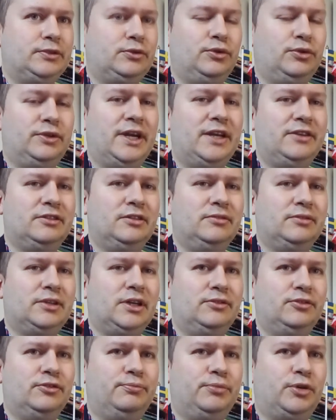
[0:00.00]
To gain some
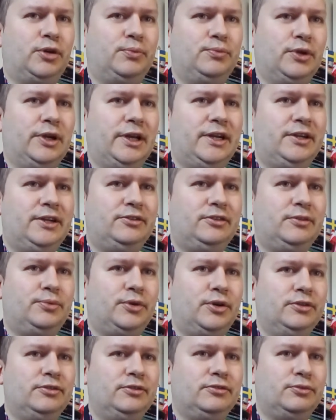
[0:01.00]
kind of popularity
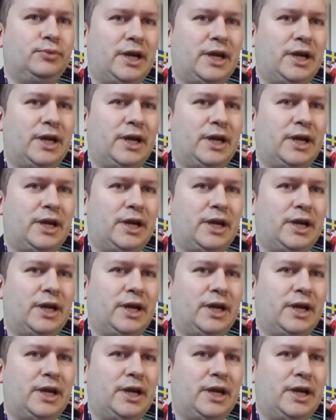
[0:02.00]
points?